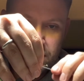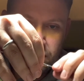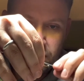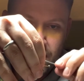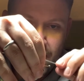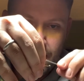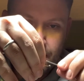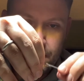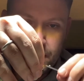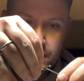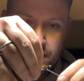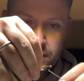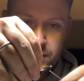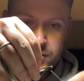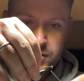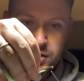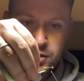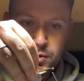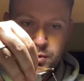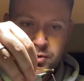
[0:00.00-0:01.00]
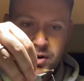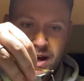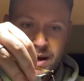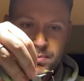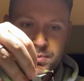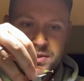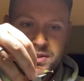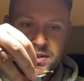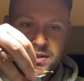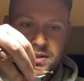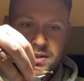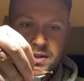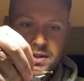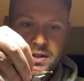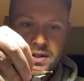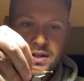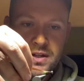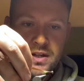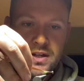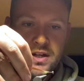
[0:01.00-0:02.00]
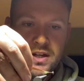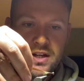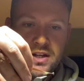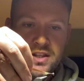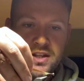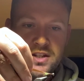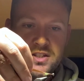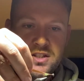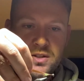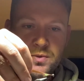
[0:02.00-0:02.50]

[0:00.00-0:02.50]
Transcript: wrap, 2 wraps, and then as you're